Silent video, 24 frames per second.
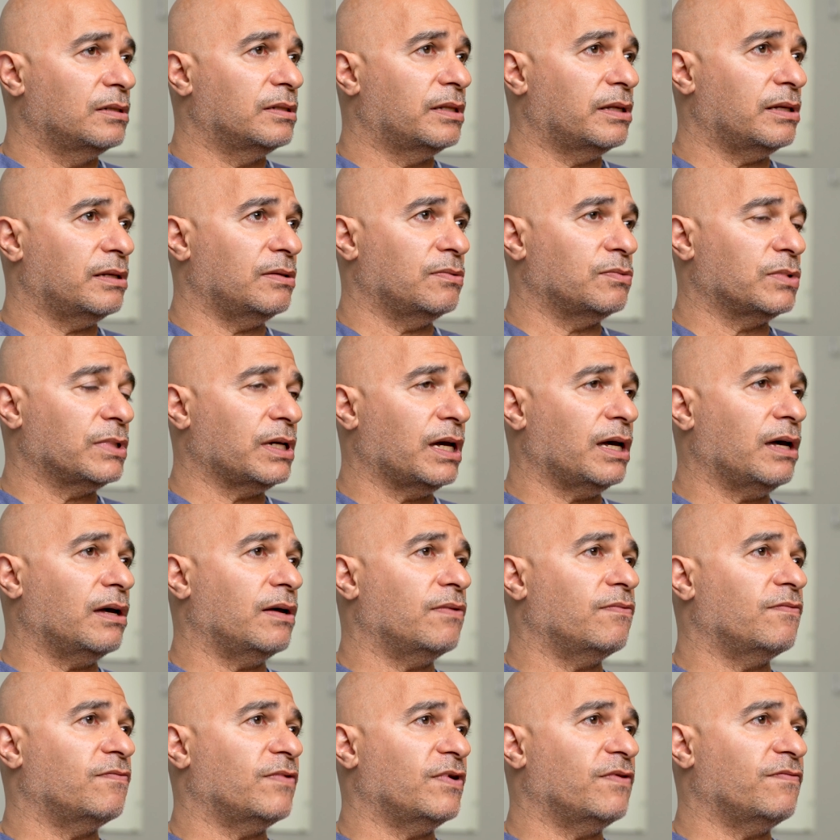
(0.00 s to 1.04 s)
They, we
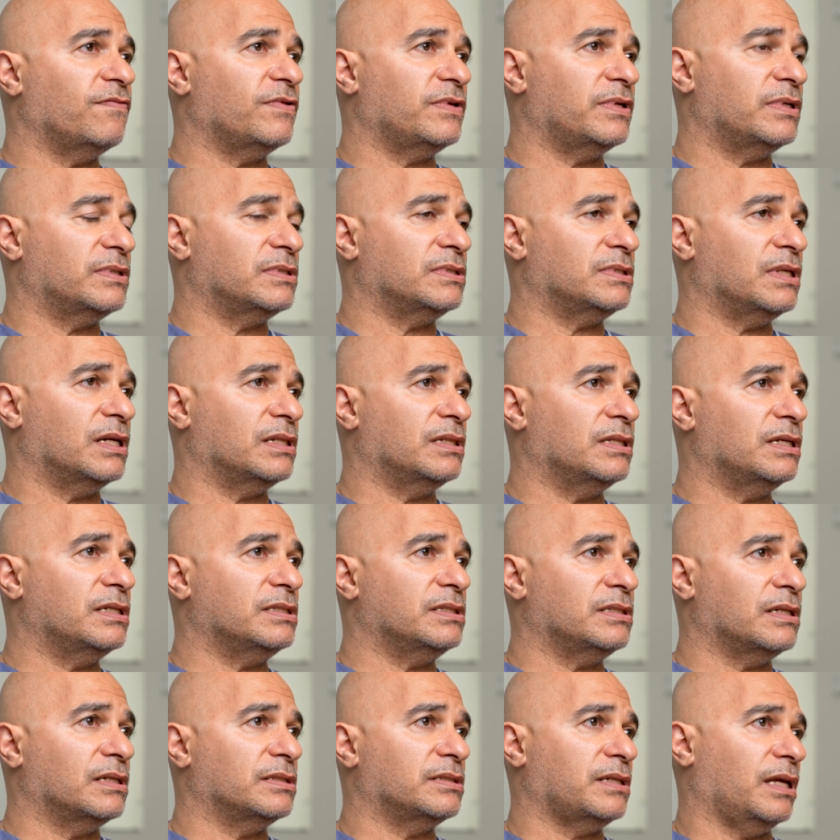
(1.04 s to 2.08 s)
have evidence that these
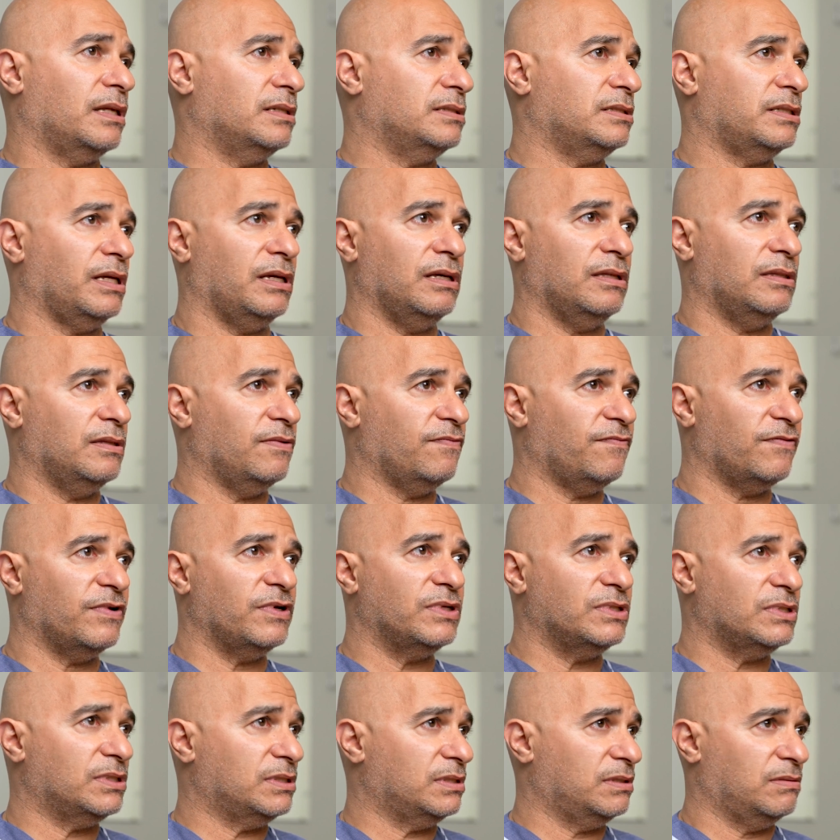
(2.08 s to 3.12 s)
cells can stay in the
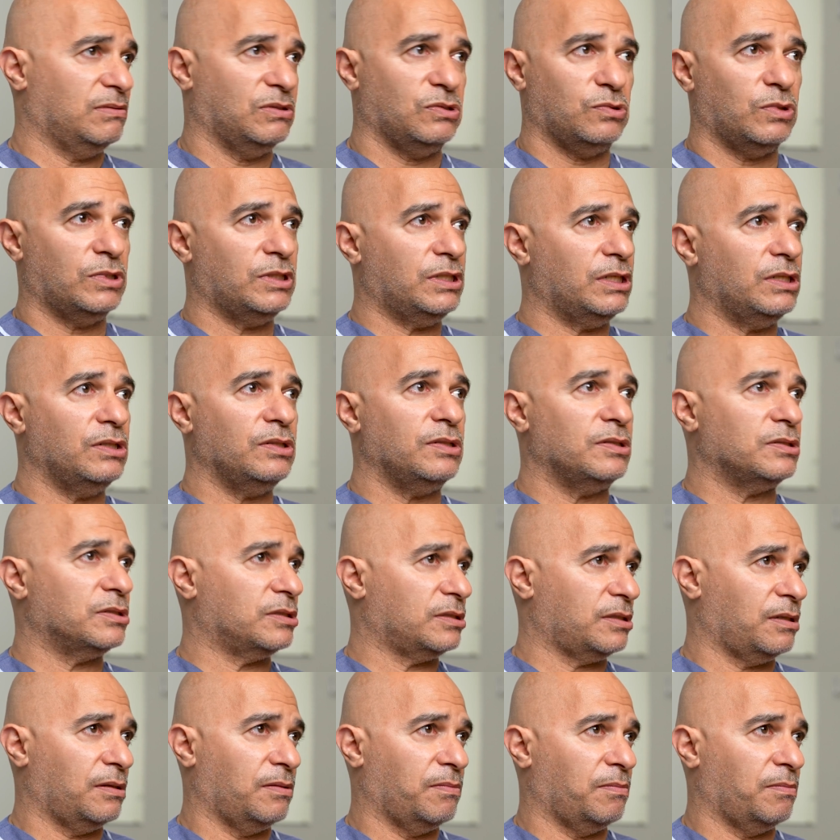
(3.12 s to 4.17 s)
freeze twenty years.